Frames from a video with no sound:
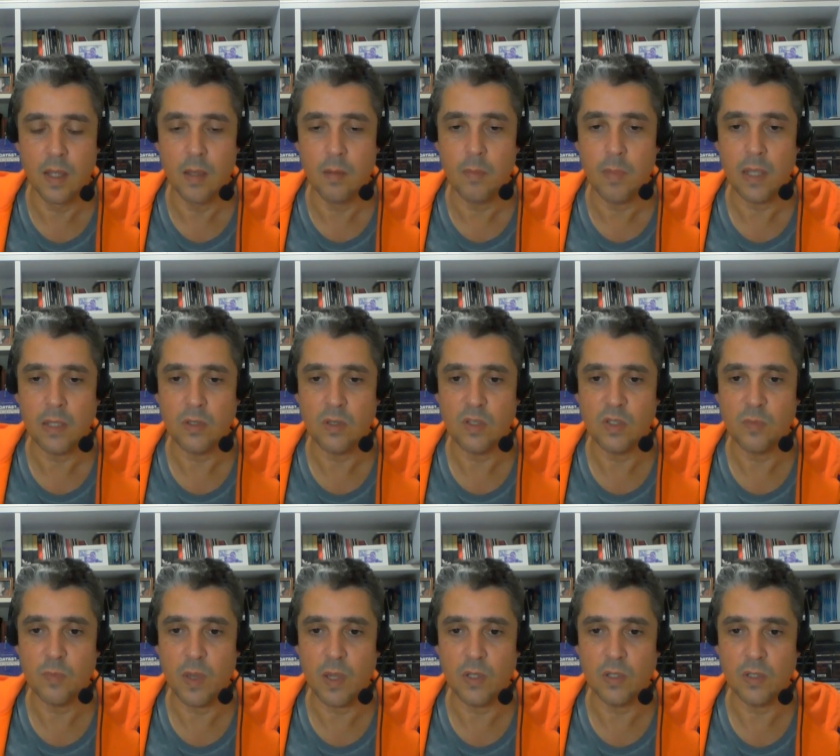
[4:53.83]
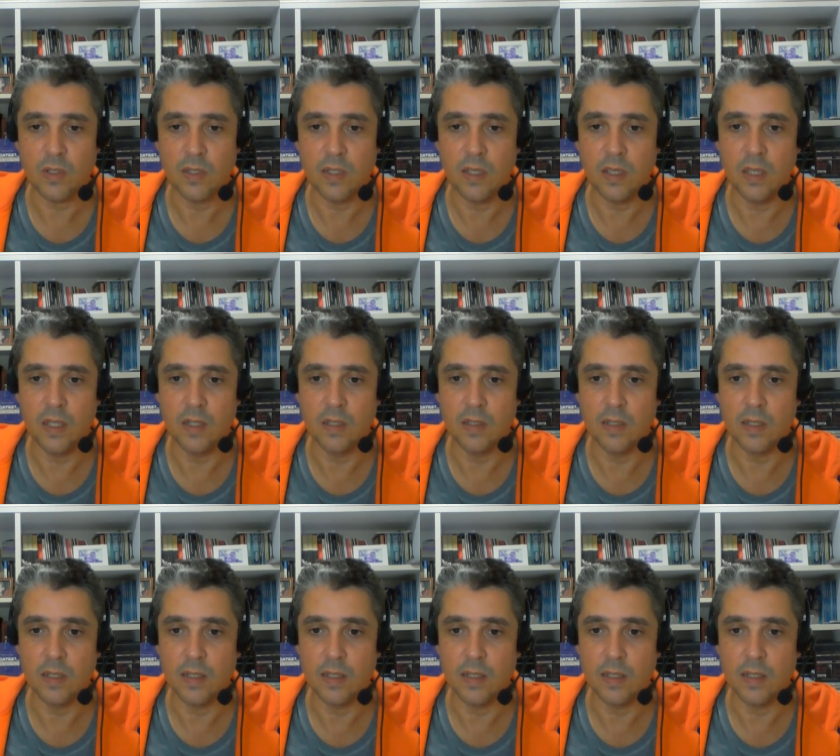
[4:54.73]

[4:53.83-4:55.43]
but especially in the